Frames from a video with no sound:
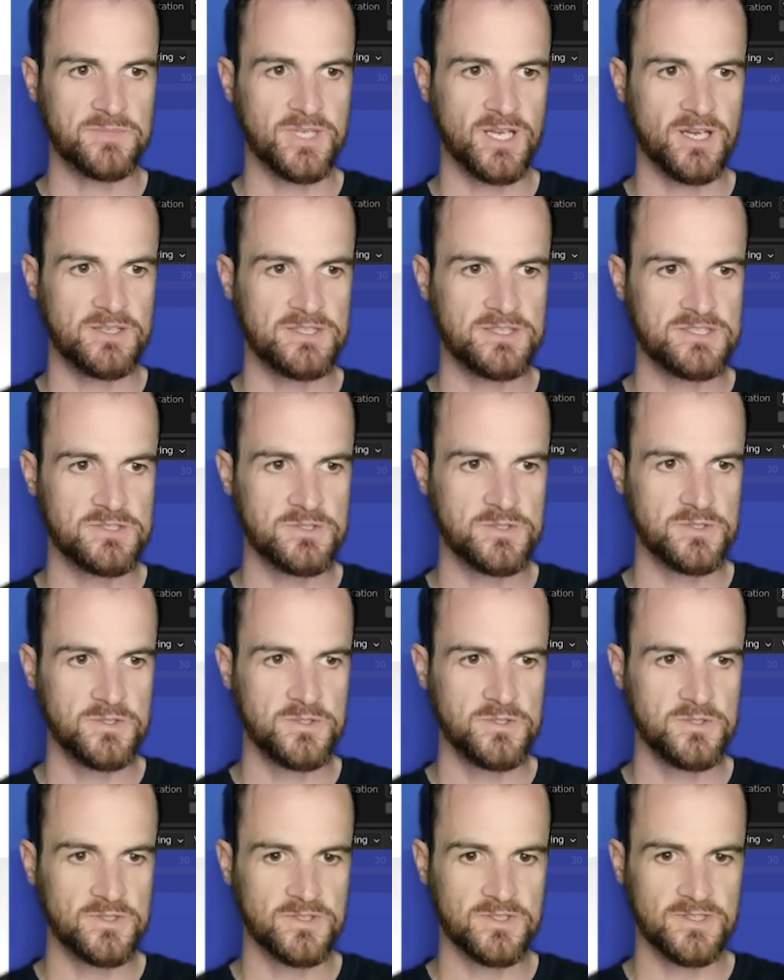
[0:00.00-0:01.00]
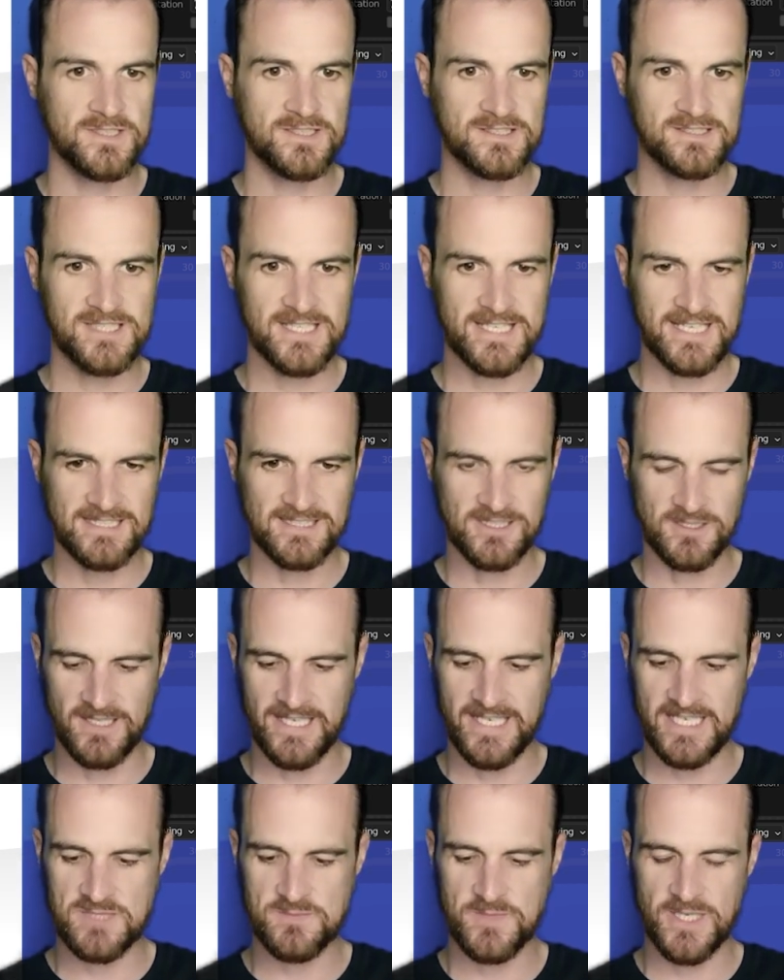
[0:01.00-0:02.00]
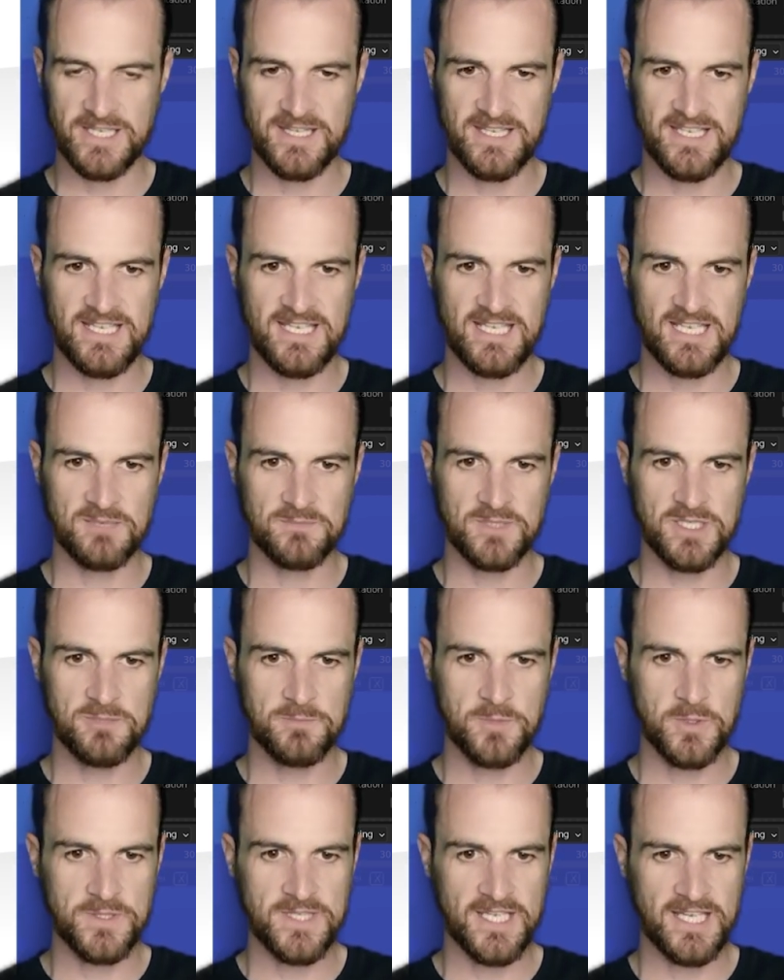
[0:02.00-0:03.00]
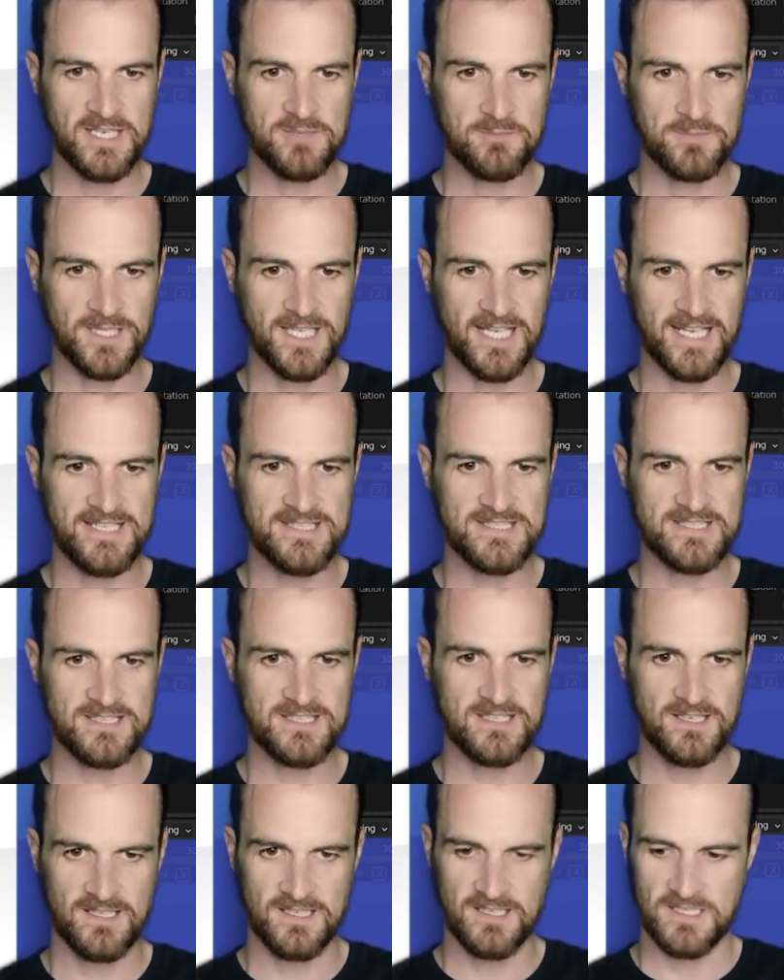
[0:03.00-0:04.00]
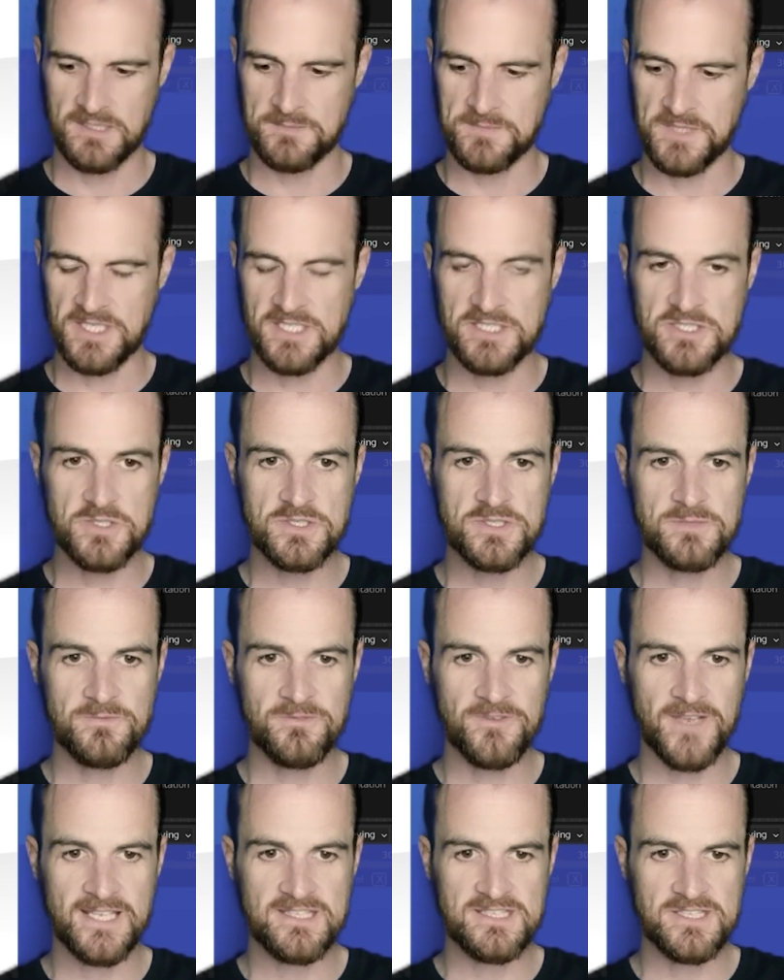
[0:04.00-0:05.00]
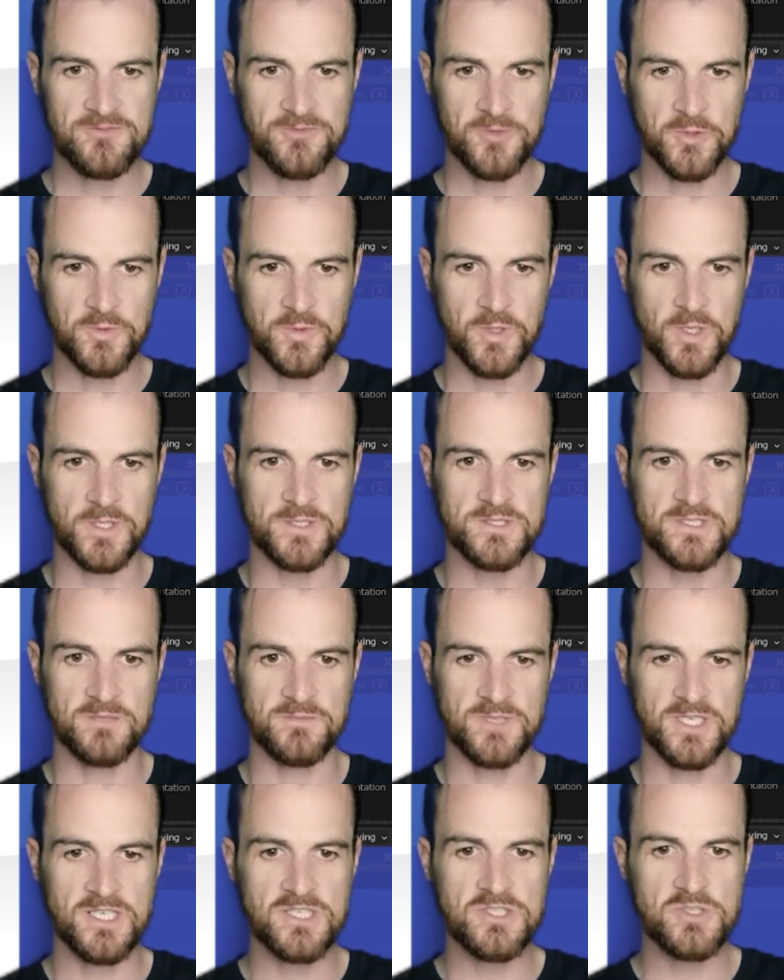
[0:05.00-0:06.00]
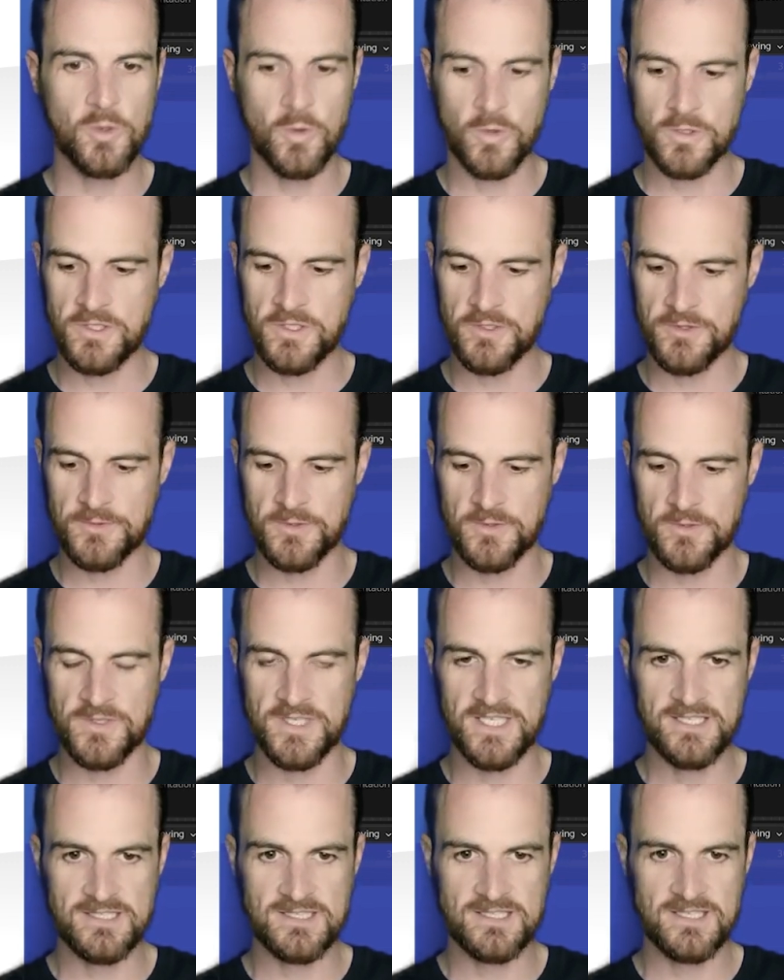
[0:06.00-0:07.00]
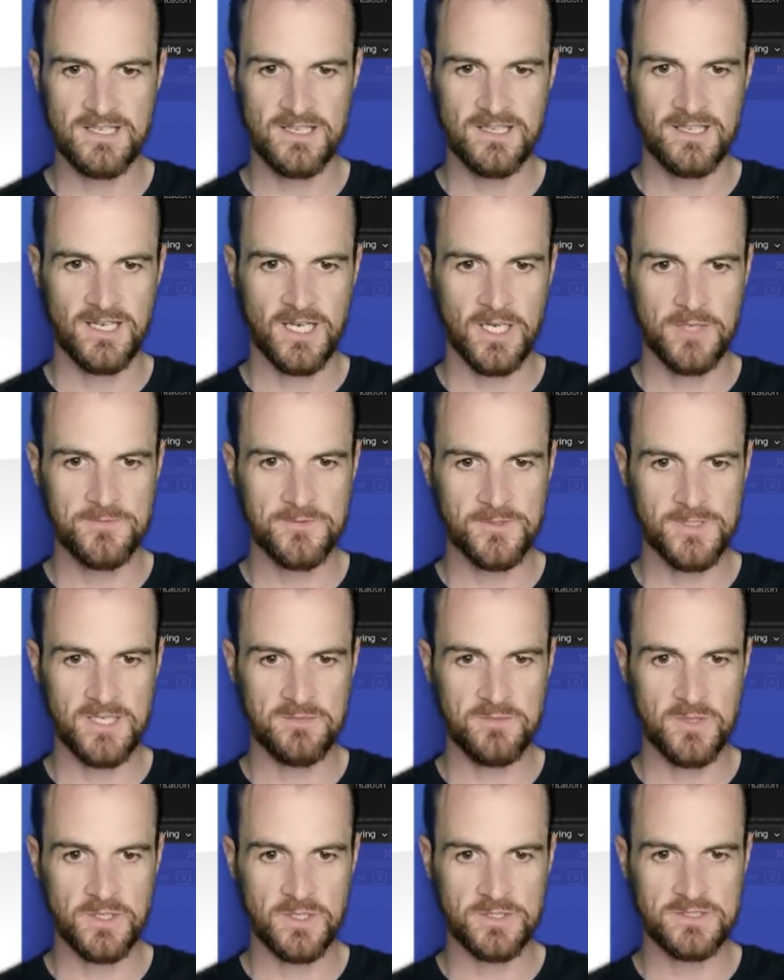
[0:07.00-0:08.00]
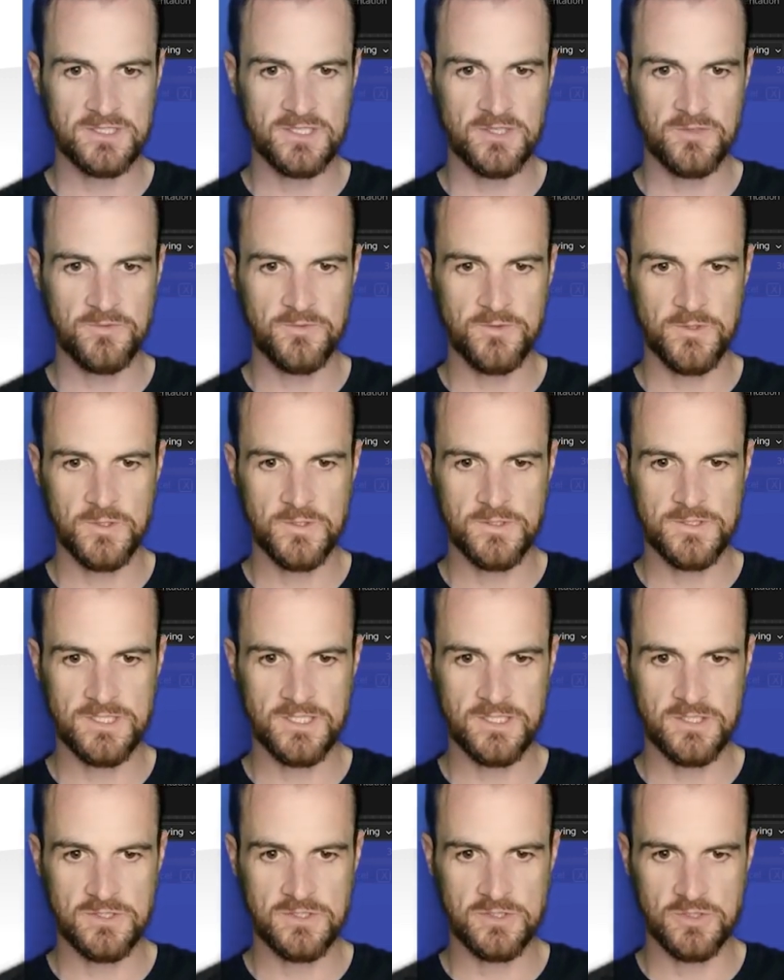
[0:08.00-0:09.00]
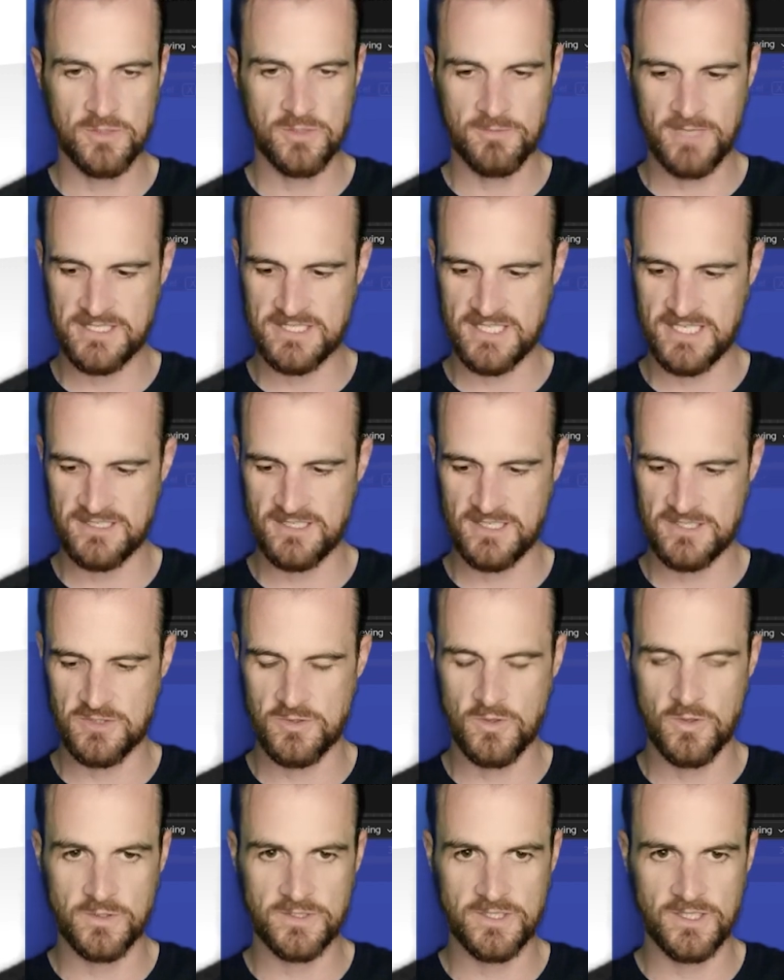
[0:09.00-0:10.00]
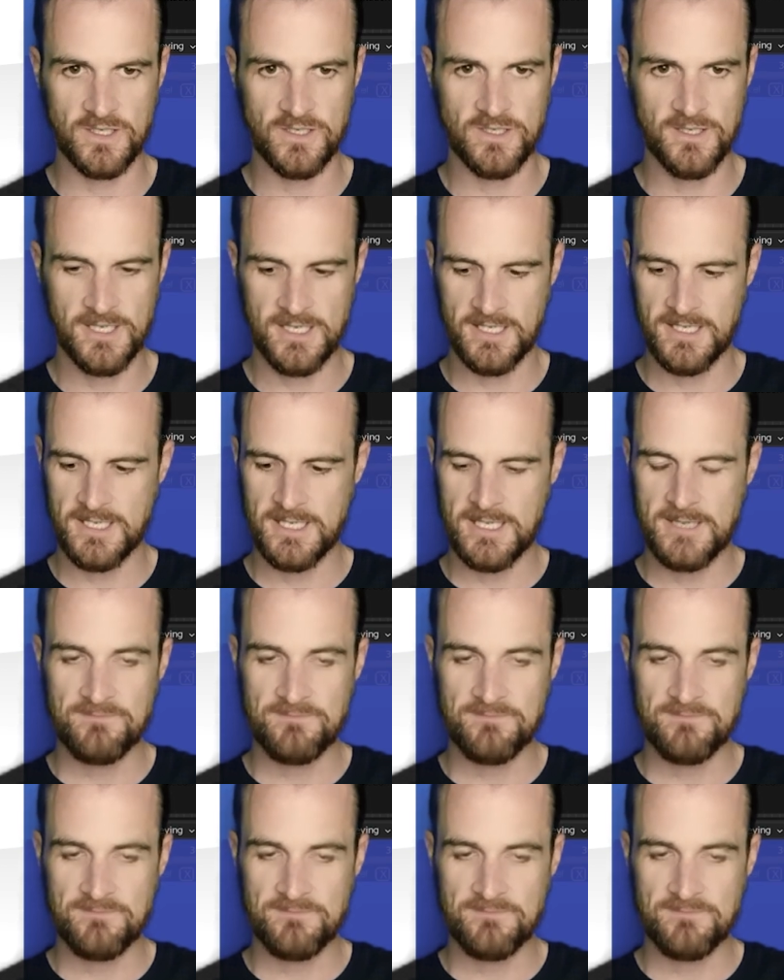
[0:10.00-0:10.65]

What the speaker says: Now I'm going to click our little X button there. I'm going to put that in place. I'm going to do some fancy footwork. So I'm going to talk you through this. Hopefully I'm not confusing you too much as I talk though.